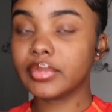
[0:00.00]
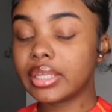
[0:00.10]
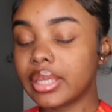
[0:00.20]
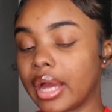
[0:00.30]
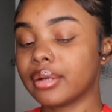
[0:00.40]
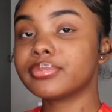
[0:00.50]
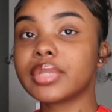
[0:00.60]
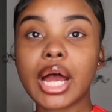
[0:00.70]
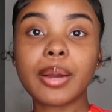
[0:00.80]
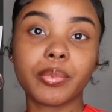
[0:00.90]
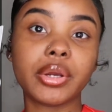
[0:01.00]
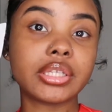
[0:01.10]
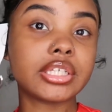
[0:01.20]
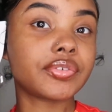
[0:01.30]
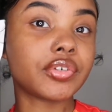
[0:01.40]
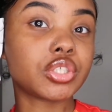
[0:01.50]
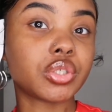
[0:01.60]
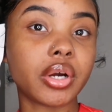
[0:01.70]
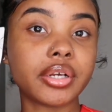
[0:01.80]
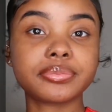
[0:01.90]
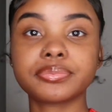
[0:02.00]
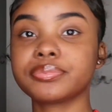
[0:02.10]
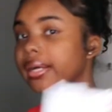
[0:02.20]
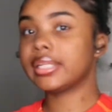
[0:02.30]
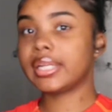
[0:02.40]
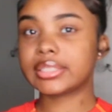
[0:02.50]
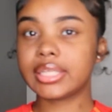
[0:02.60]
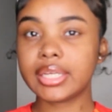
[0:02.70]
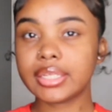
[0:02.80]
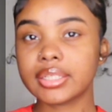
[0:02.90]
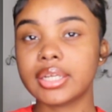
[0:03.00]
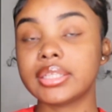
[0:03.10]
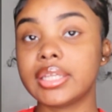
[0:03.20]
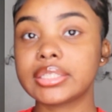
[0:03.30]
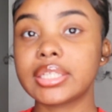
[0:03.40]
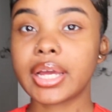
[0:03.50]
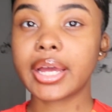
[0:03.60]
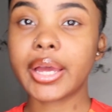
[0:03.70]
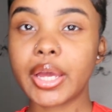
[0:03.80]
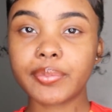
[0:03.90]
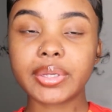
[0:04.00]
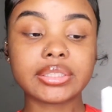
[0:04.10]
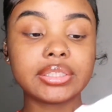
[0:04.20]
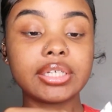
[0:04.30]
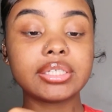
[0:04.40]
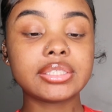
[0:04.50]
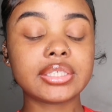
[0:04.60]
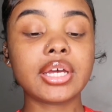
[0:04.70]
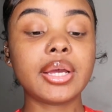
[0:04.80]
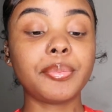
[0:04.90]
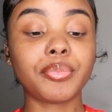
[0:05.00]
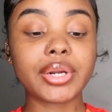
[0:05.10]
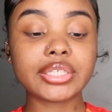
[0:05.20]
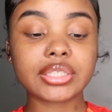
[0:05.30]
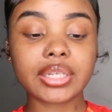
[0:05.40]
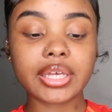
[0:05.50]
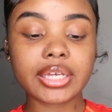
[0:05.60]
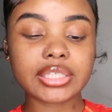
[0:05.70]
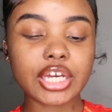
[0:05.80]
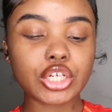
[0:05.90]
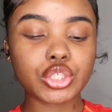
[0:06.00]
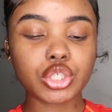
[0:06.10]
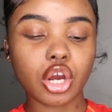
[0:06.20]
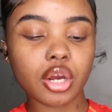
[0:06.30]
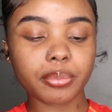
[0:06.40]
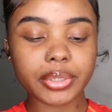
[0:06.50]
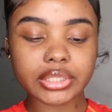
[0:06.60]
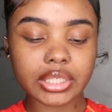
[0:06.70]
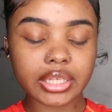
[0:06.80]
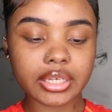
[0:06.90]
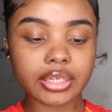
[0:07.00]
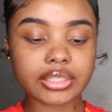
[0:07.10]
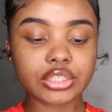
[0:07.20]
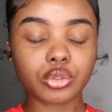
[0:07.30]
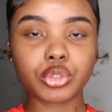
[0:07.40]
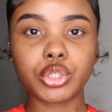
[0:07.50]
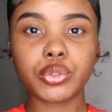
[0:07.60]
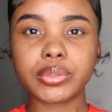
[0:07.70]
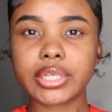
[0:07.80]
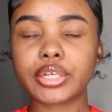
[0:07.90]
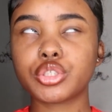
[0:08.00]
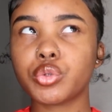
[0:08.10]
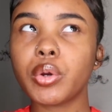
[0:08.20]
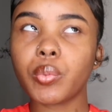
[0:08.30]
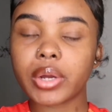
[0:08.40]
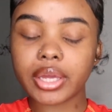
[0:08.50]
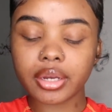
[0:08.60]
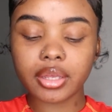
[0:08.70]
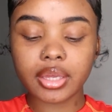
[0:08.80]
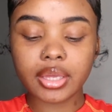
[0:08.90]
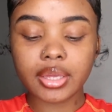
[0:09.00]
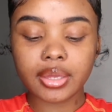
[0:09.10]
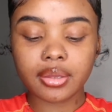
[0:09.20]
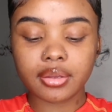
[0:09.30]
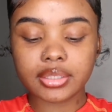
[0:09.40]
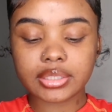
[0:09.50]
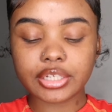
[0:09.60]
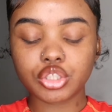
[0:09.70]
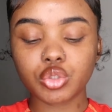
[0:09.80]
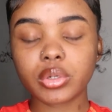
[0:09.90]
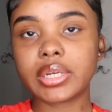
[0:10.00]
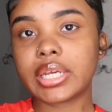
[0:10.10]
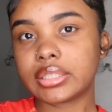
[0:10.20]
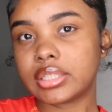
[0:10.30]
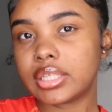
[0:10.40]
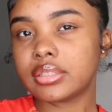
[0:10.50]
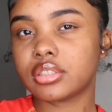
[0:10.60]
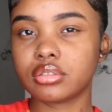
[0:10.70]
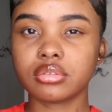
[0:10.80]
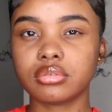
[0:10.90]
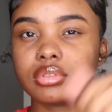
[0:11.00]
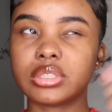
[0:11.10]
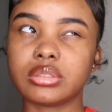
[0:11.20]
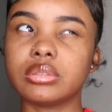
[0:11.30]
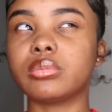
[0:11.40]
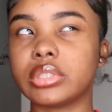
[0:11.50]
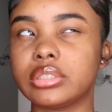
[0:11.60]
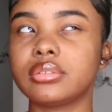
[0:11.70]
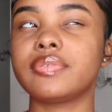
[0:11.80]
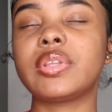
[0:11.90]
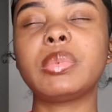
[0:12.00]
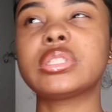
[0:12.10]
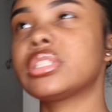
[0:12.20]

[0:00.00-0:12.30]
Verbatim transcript: yeah I'm wearing these for sure and the next thing the next thing I have is these bracelet. It's like a charm bracelet. It's so cute. It's like a two-in-one. It's like two connected, two in, one. Does that make